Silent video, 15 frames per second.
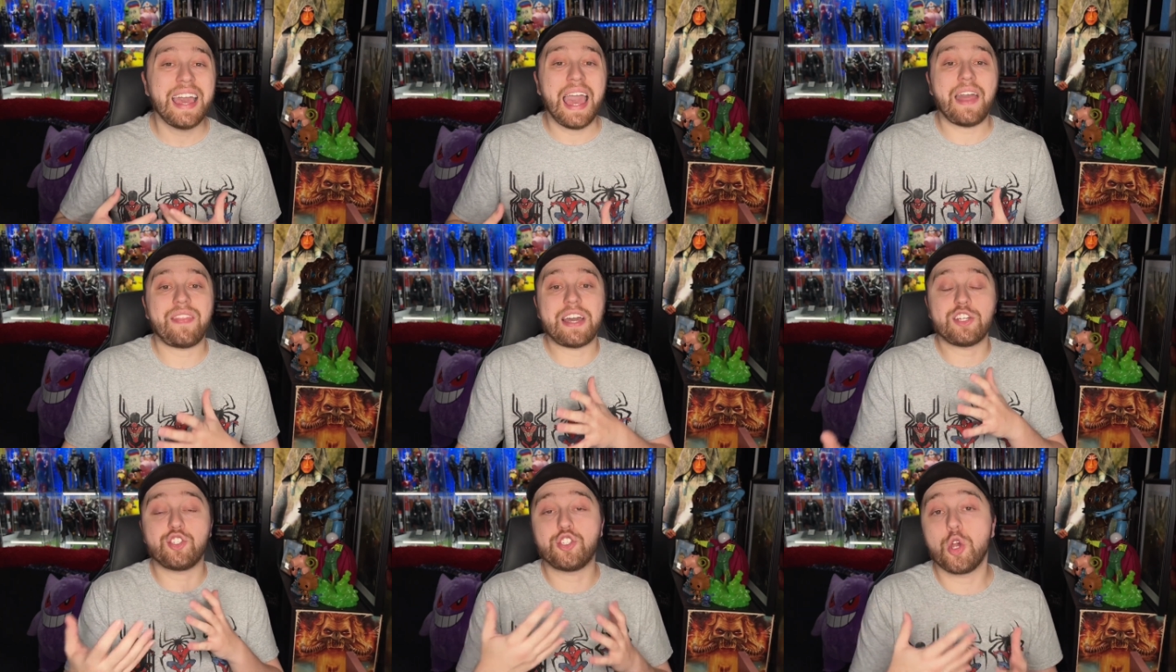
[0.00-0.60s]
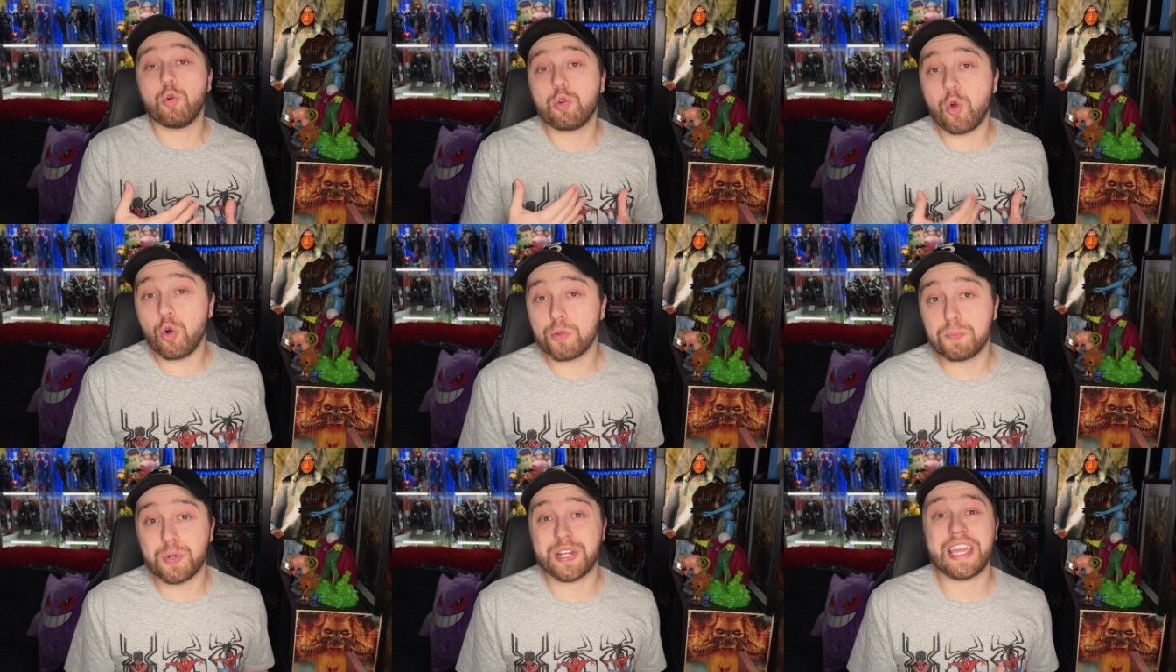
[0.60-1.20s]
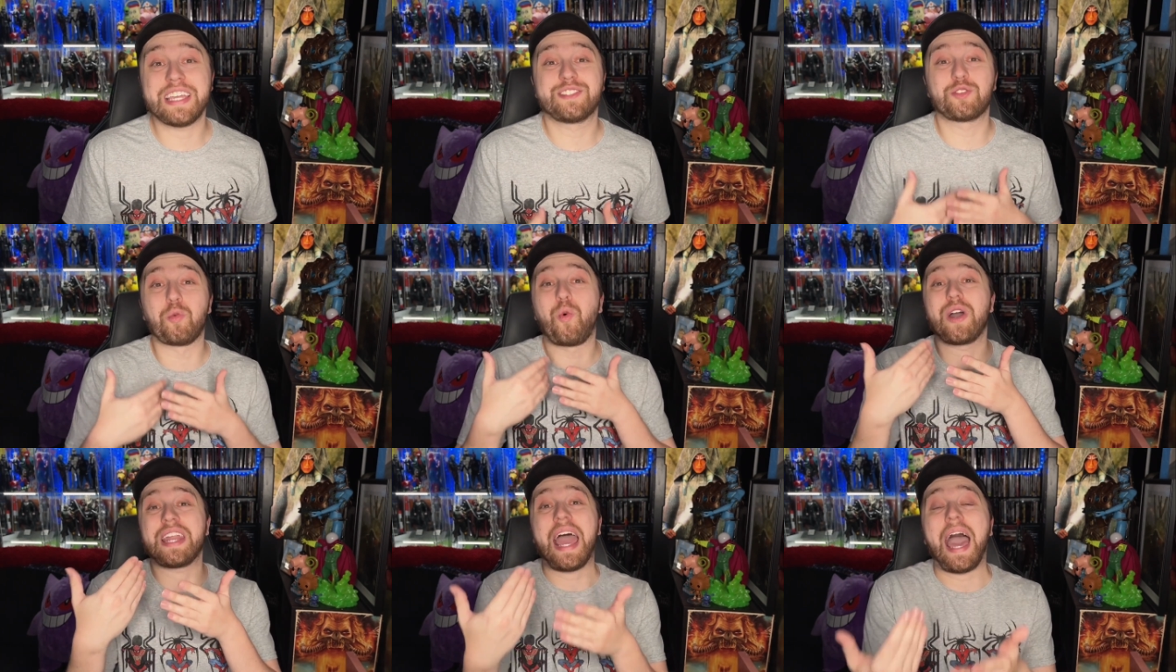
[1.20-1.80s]
and that Joe Goldberg is the
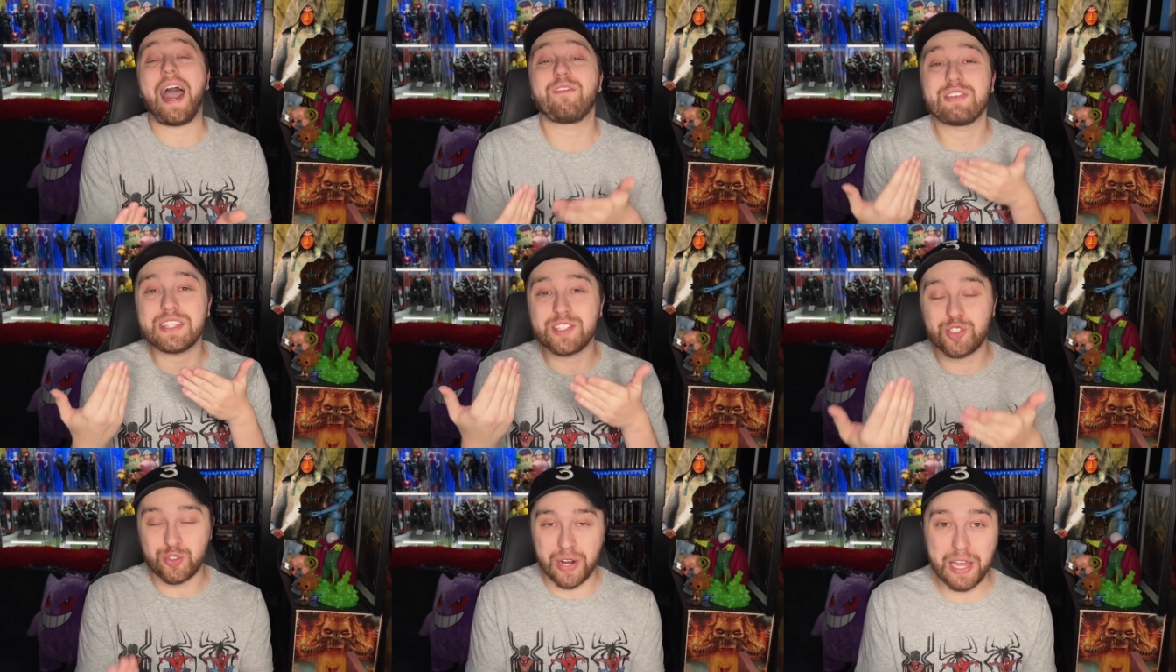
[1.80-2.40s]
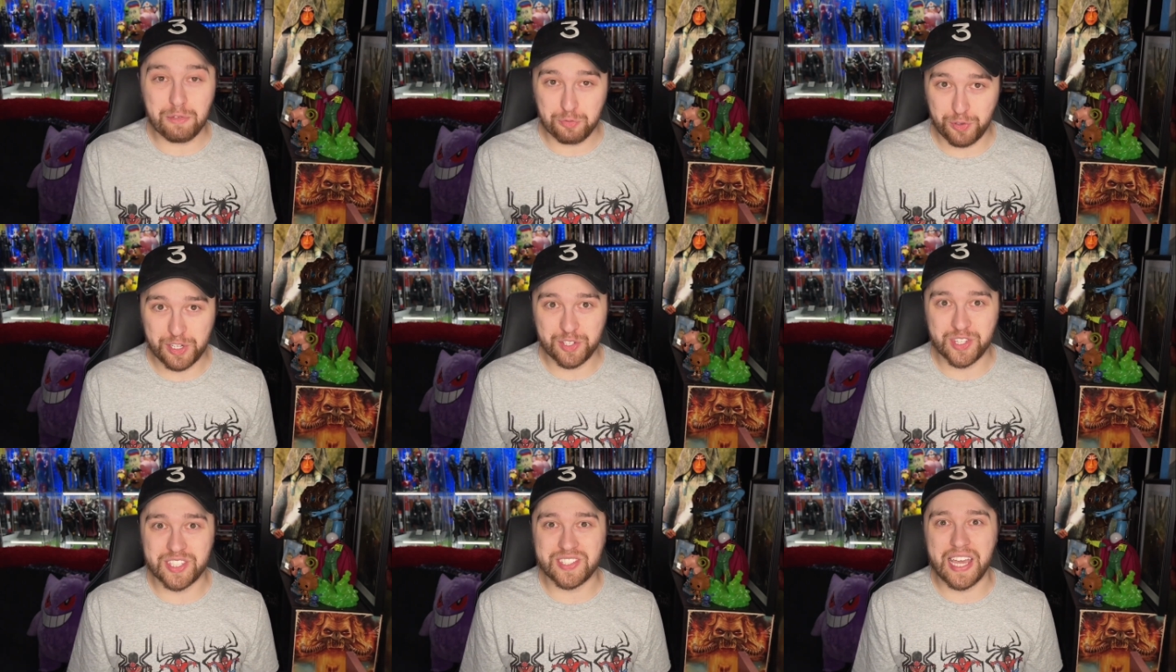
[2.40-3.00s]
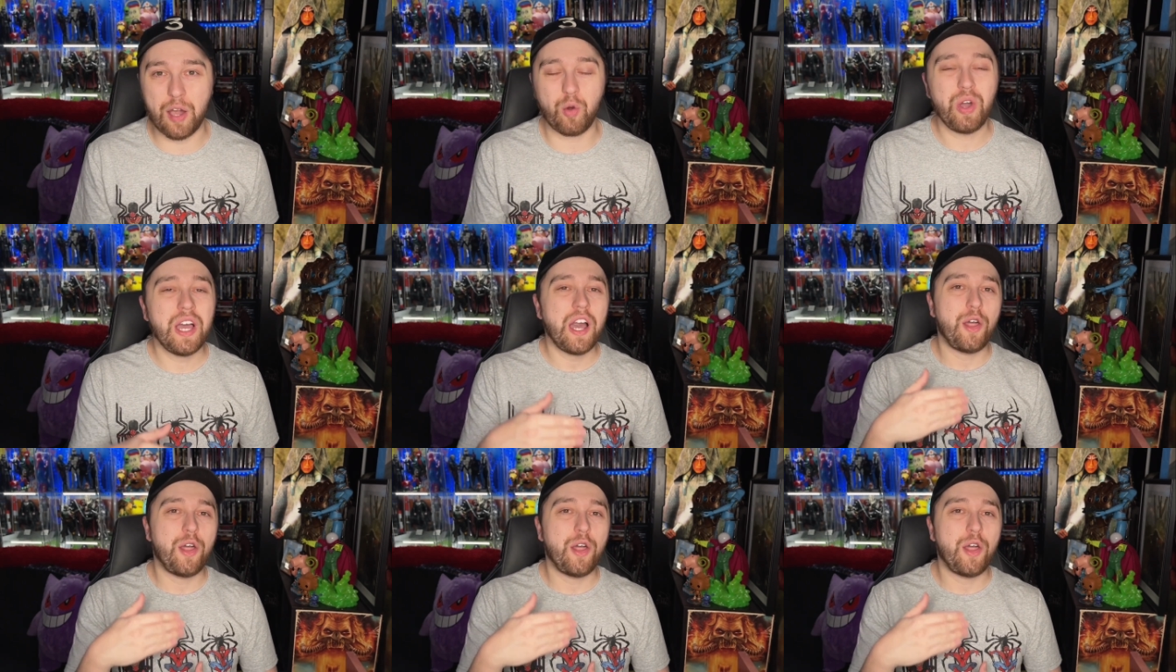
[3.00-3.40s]
one having to try and figure this out.